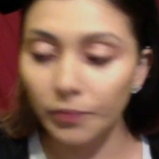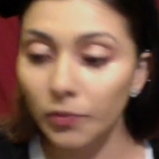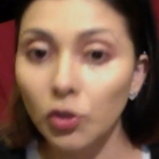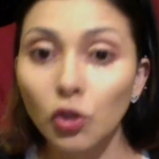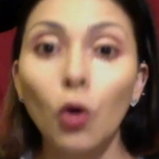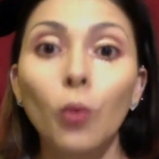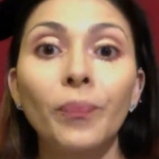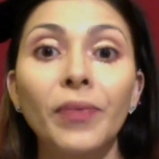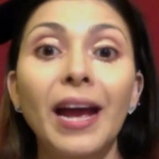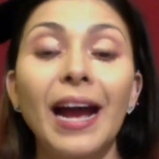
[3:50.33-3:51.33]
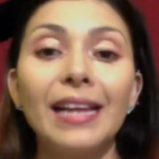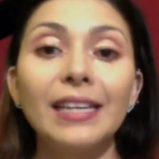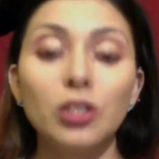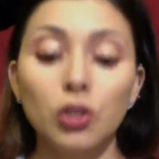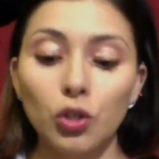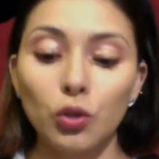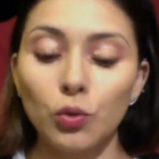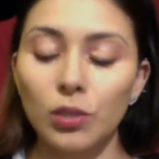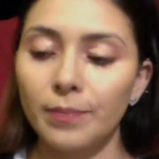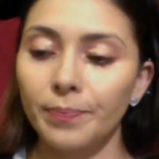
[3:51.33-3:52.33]
So I like to
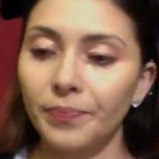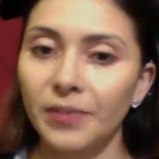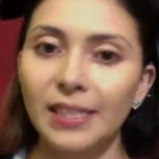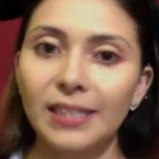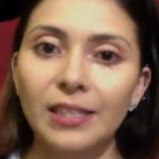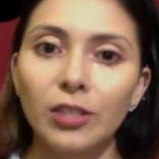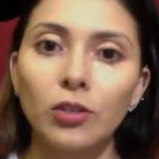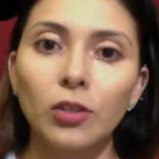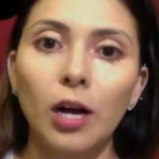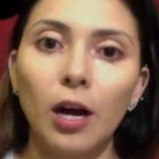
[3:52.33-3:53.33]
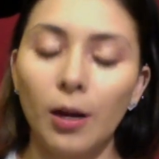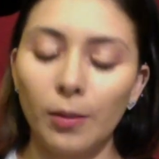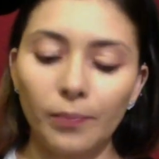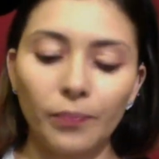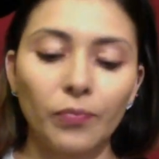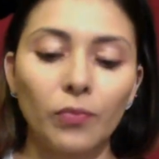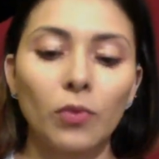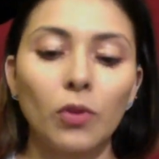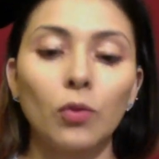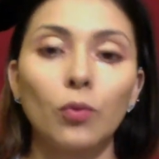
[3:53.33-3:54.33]
use this little
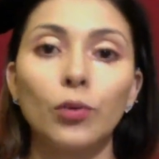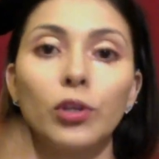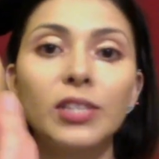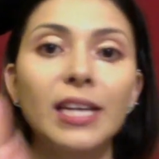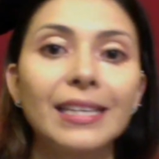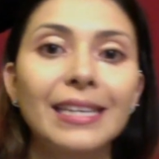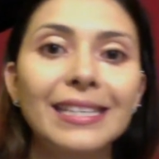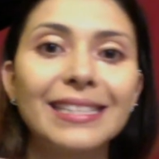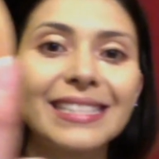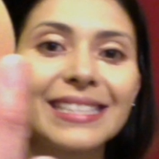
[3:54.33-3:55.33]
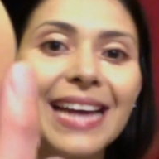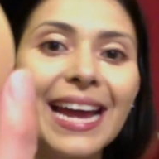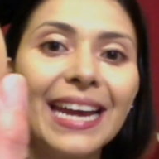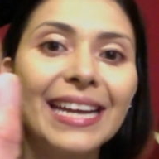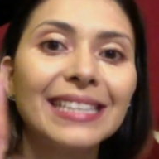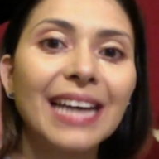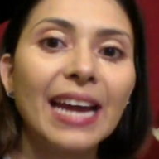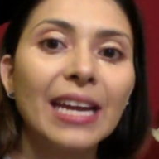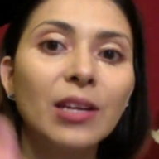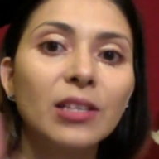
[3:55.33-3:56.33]
Real Technique
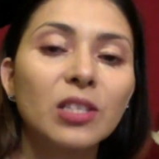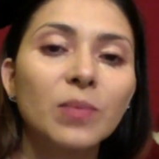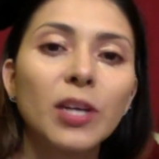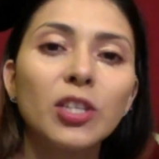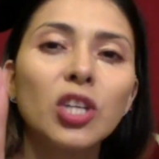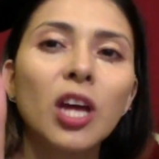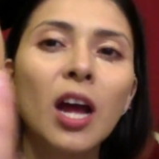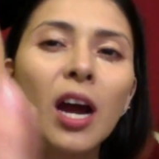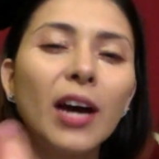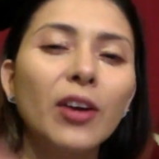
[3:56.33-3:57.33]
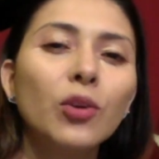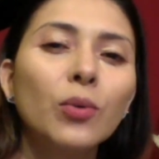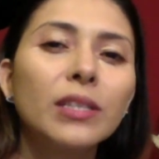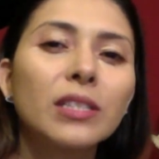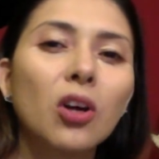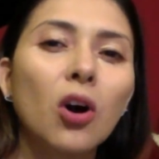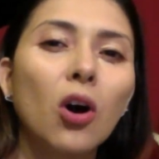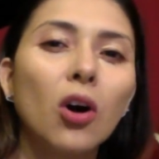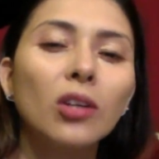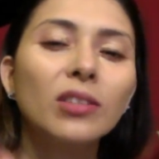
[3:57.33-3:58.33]
tiny sponge. I don't know what it's
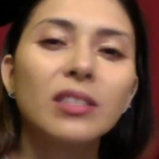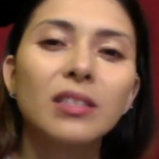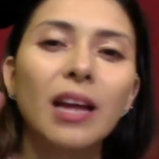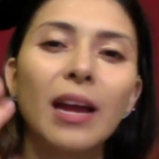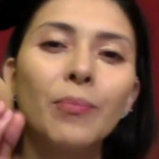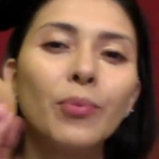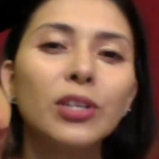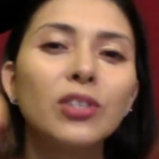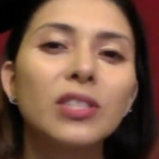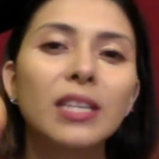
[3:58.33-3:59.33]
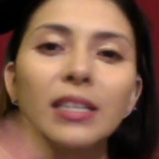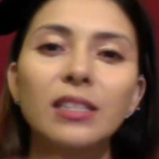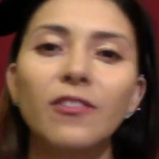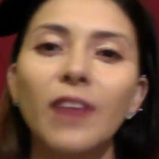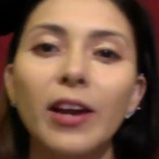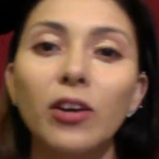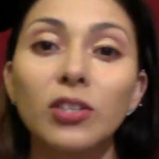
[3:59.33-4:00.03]
called. I'm pretty sure it's like a definer or